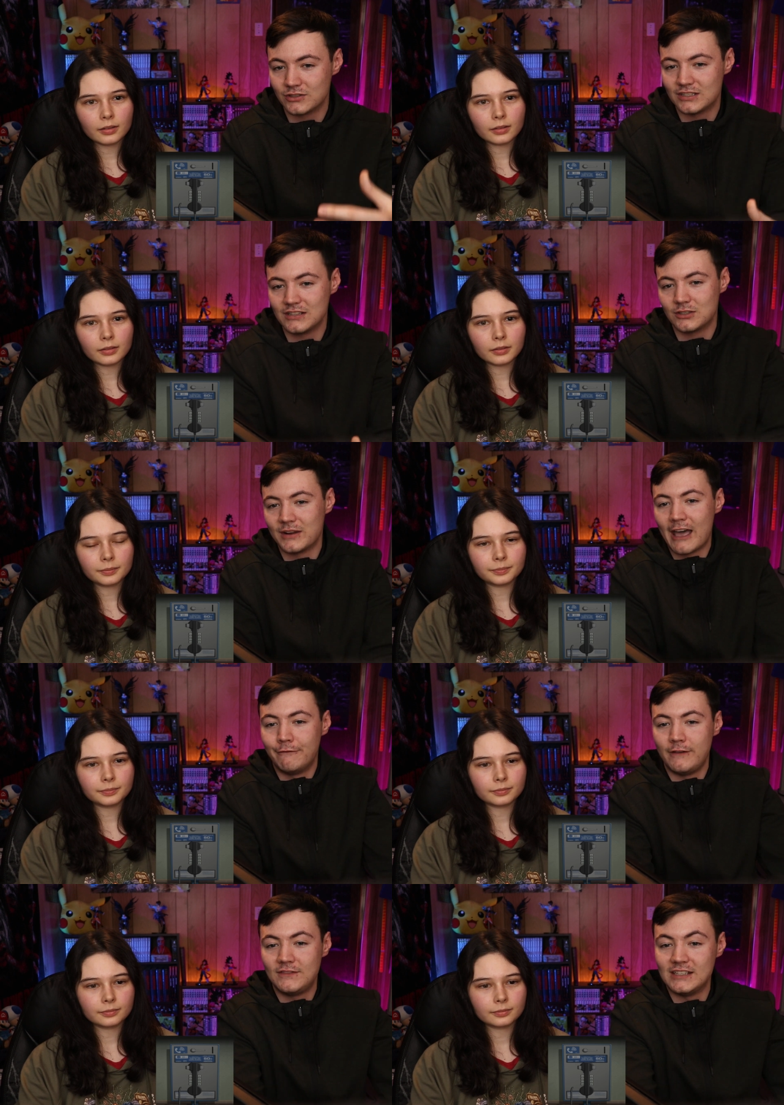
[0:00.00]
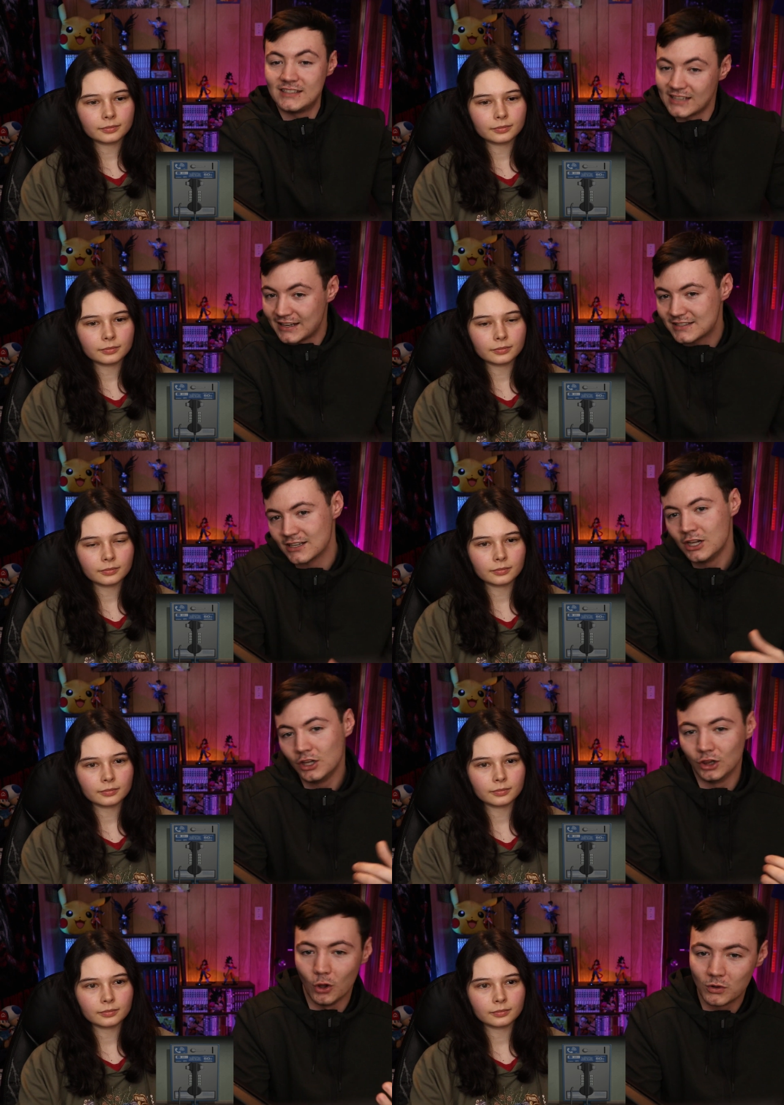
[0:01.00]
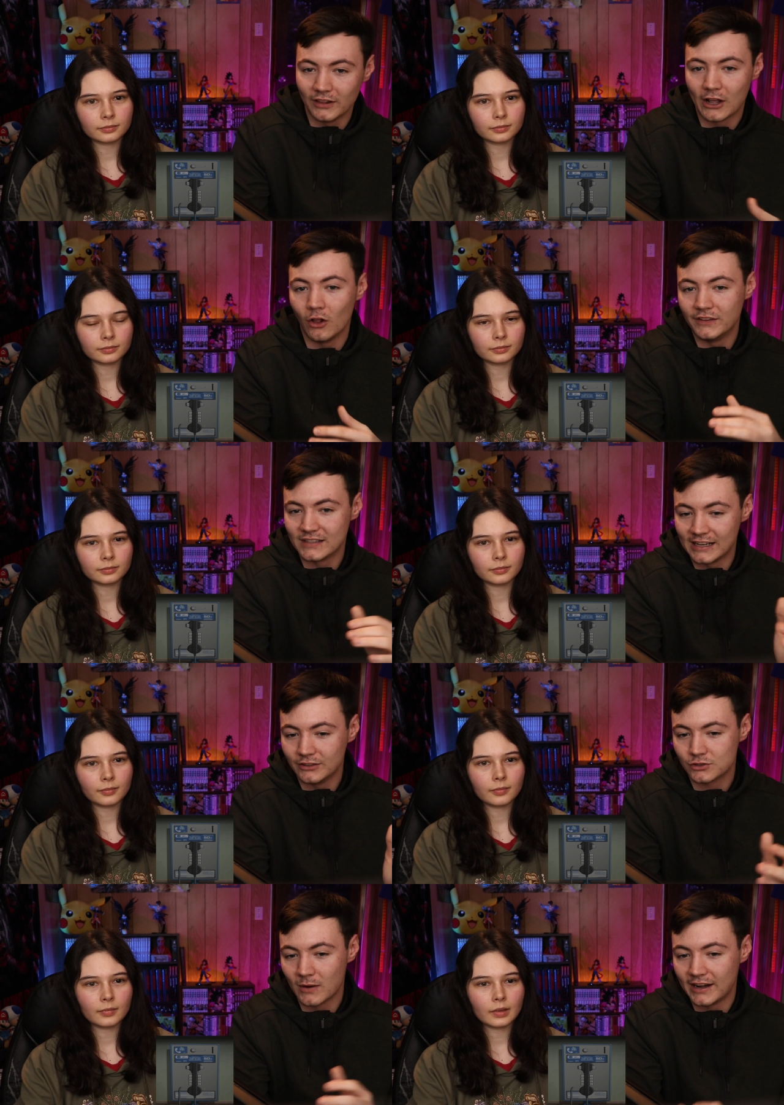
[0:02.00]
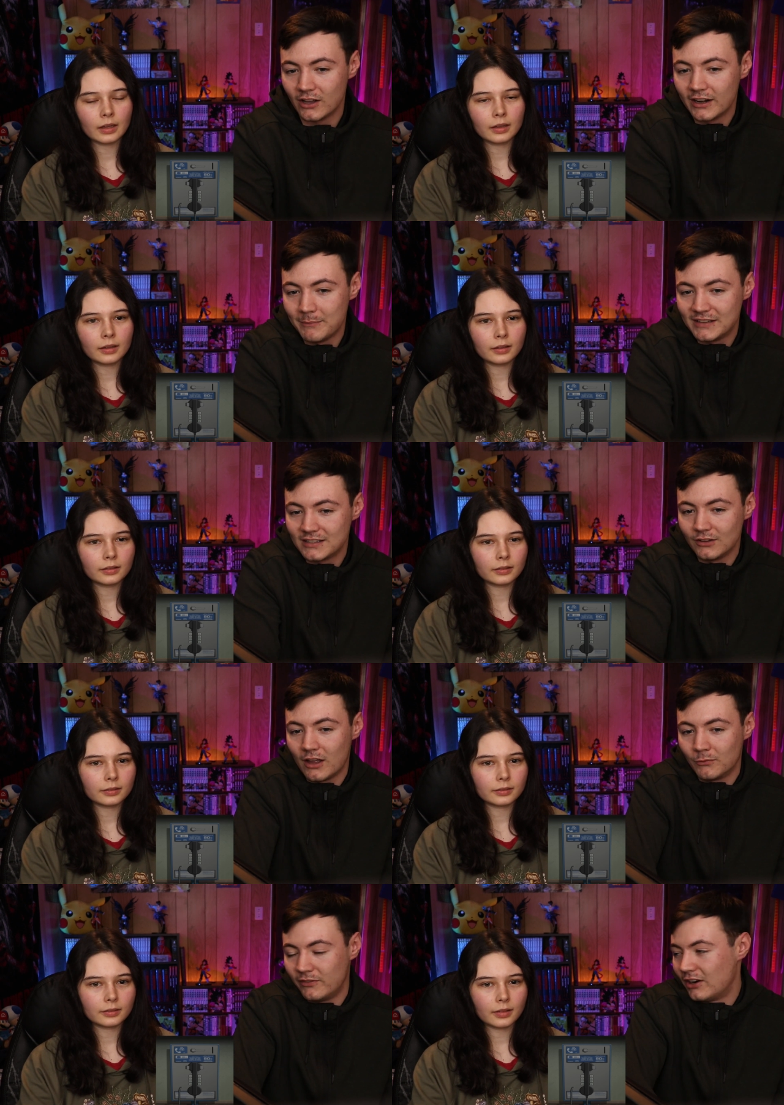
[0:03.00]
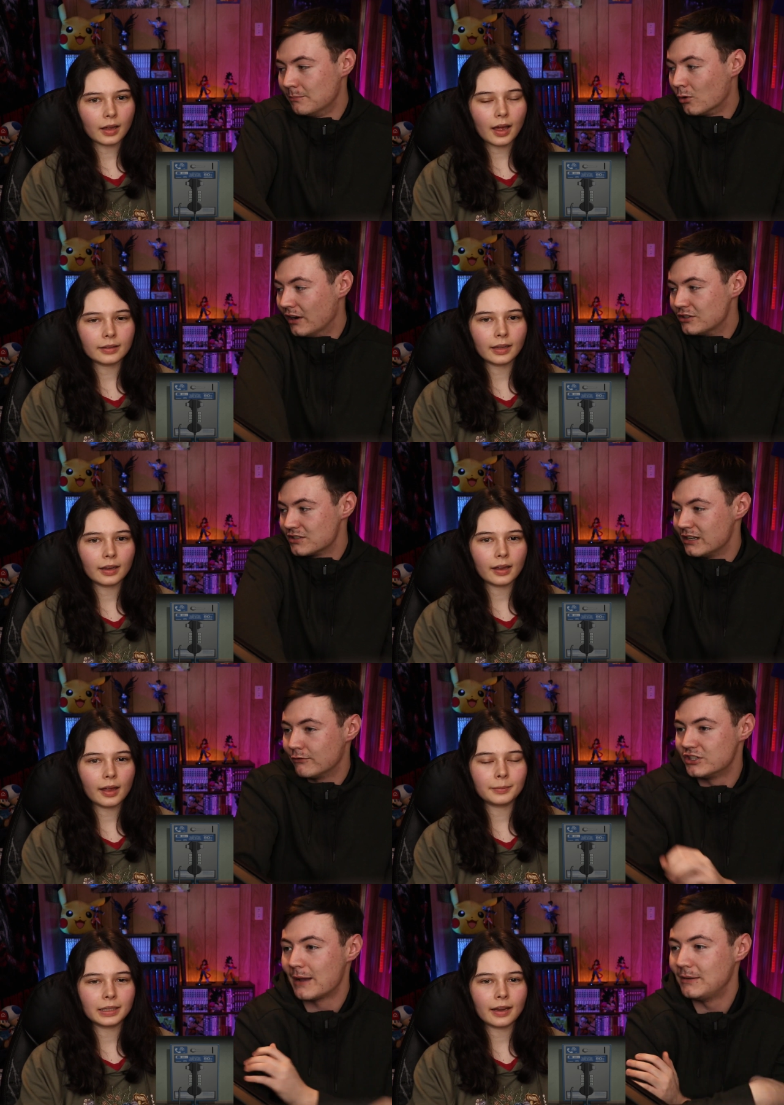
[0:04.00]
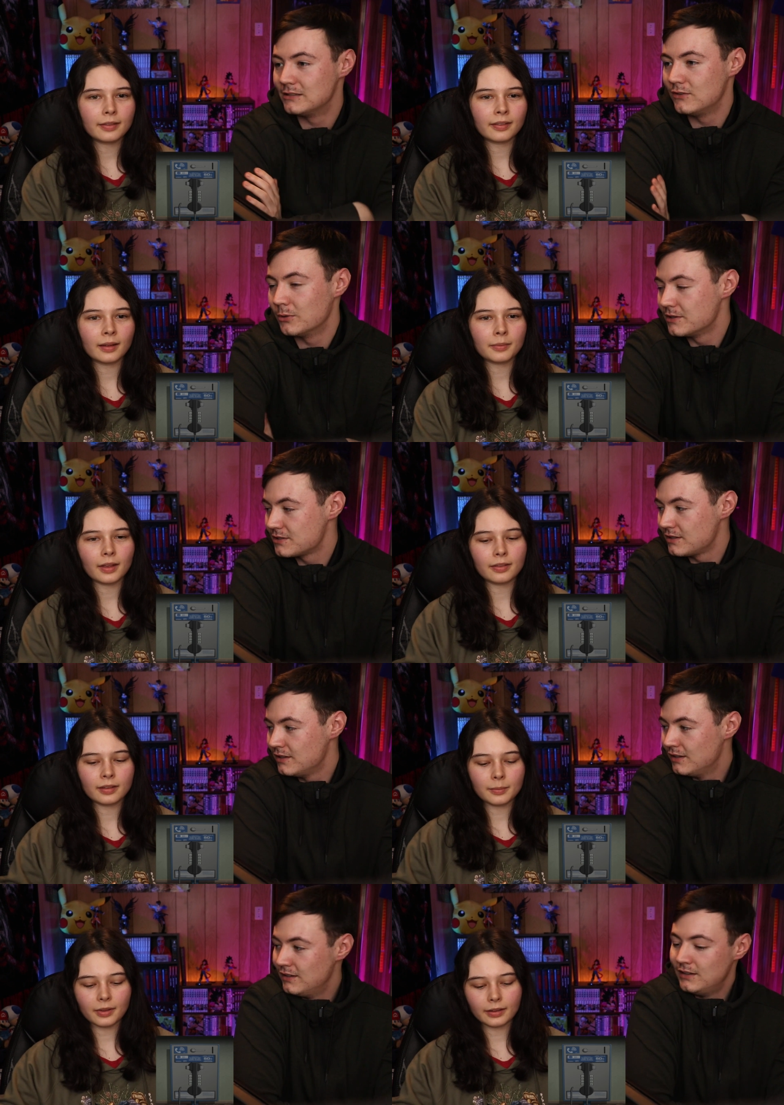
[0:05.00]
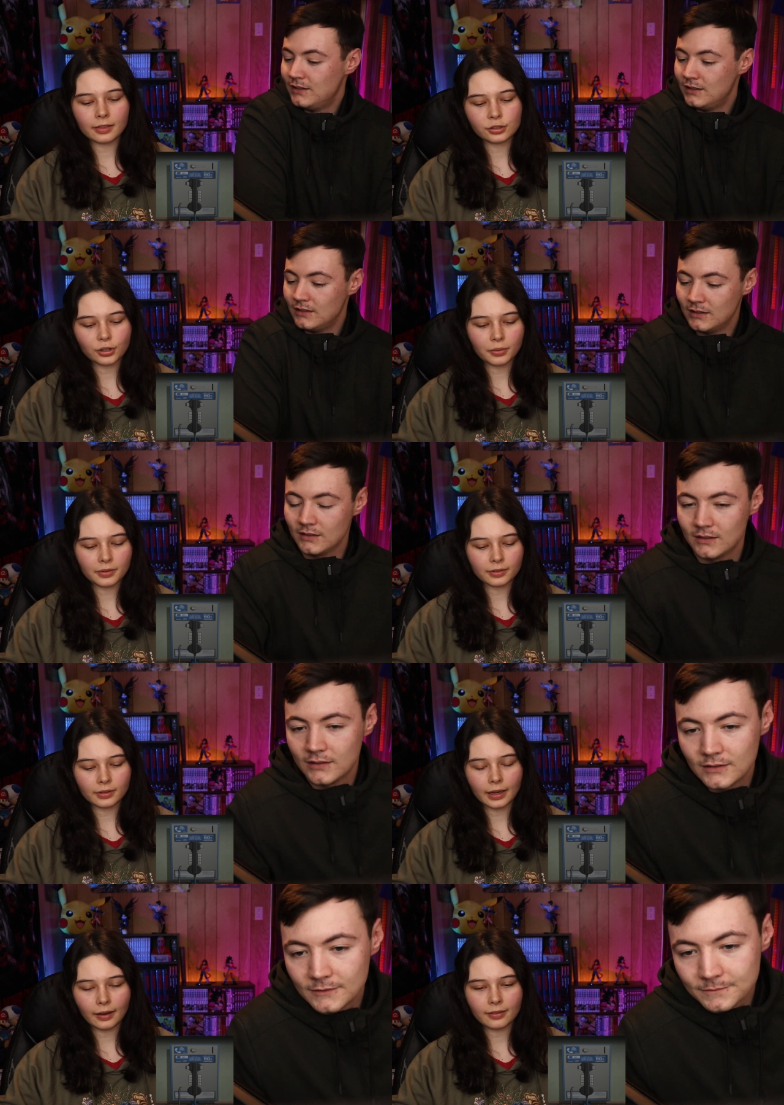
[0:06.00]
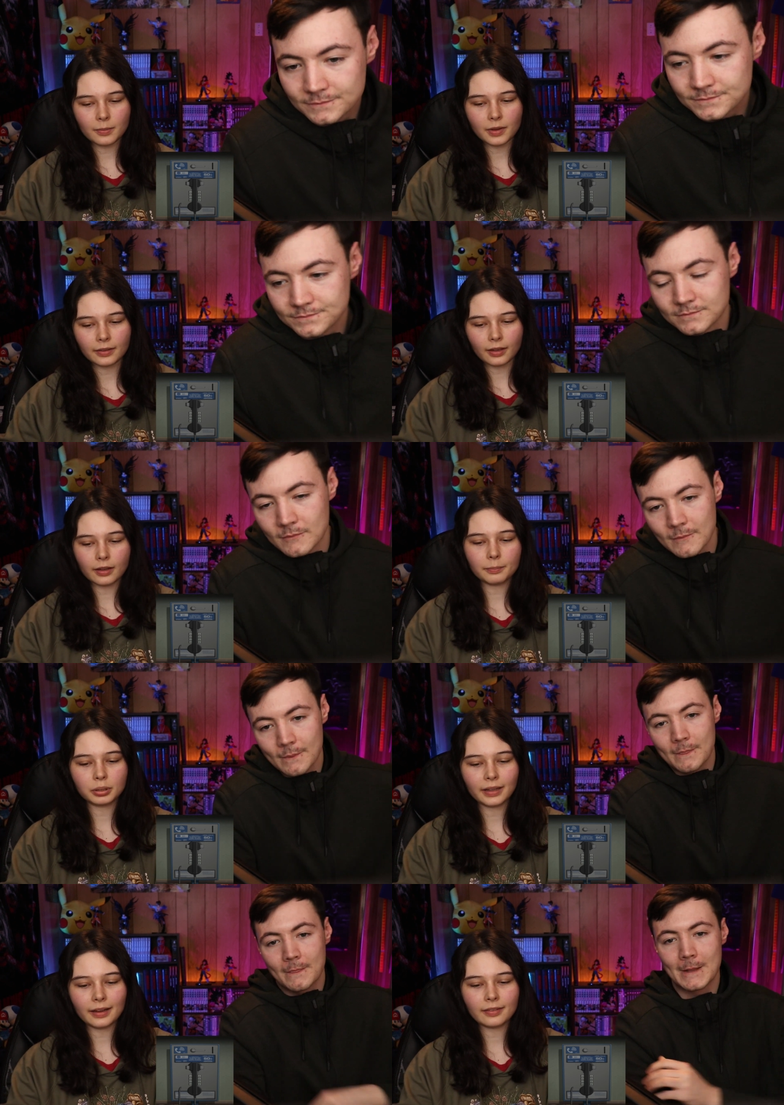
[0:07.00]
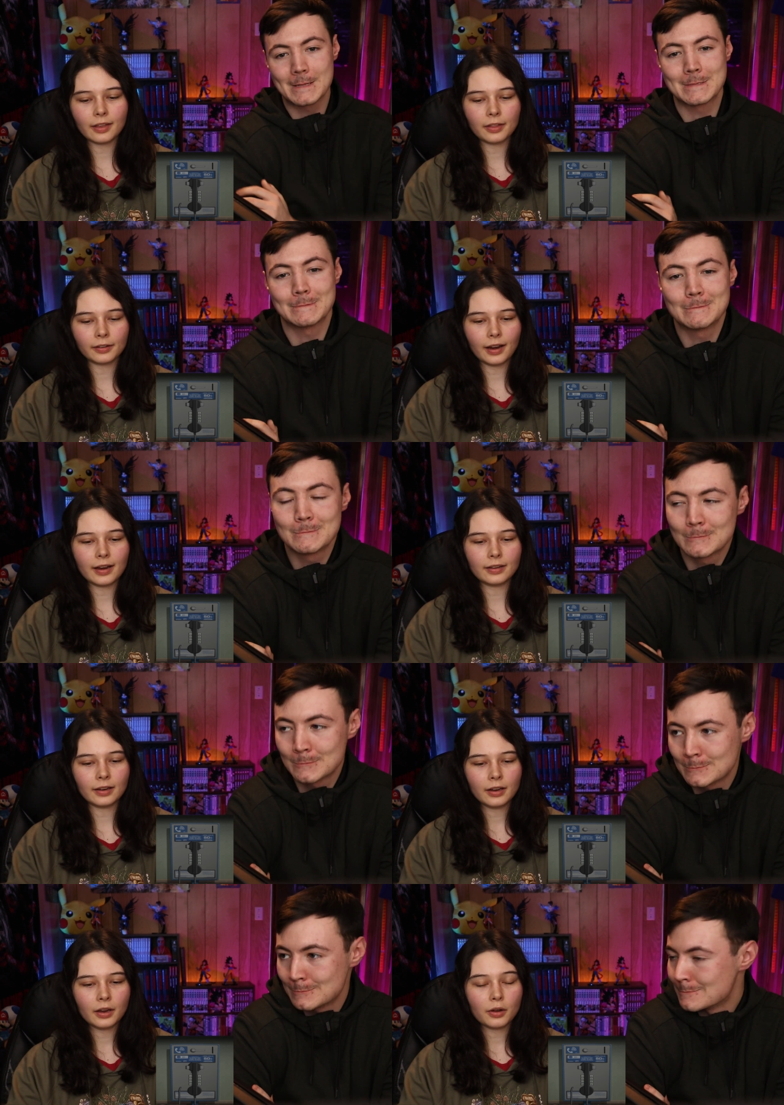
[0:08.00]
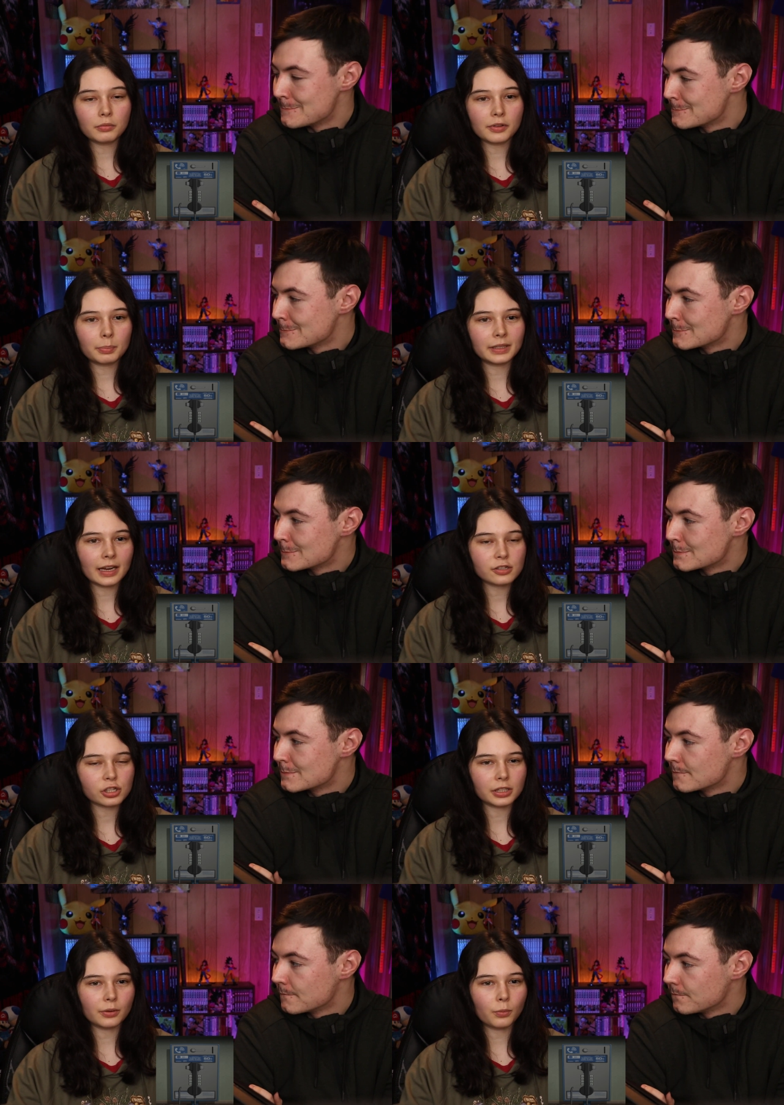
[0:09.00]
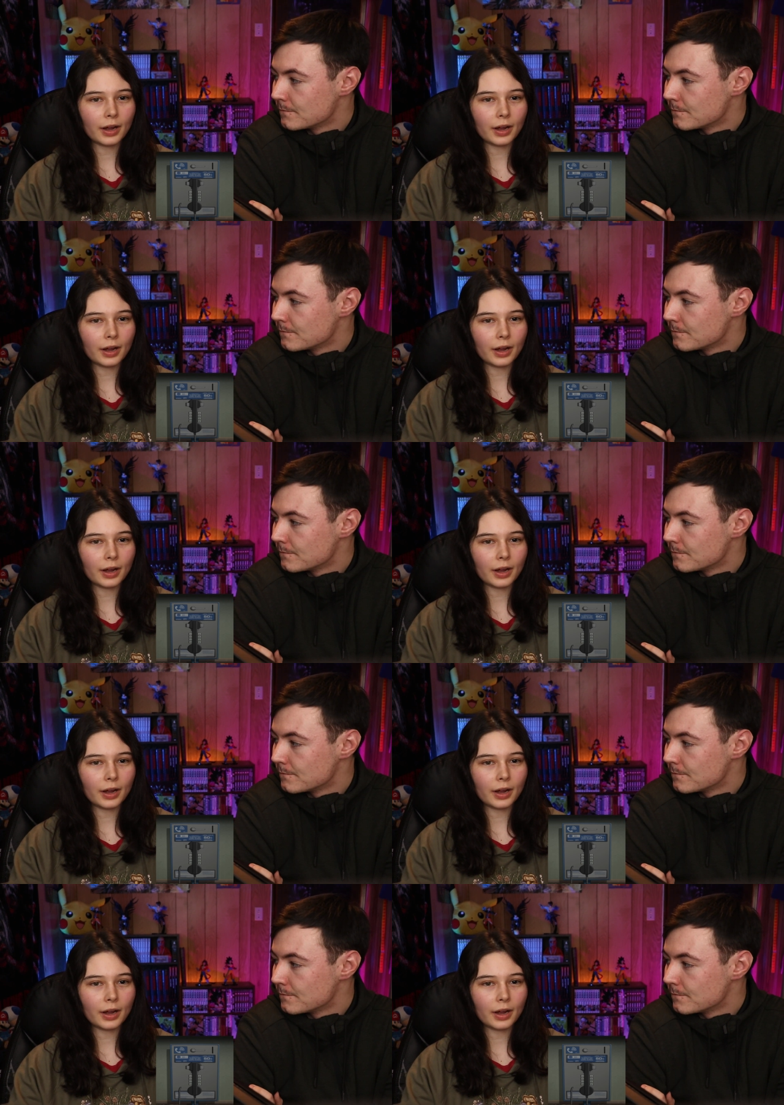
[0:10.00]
Speaker 1: and interesting. So to have Fifty Cent's local, like all this English writing on it, makes it a lot very more interesting yeah, for I mean, Japanese it viewers. Seems, it
Speaker 2: seems like the show is like it seems like the place that they're in was potentially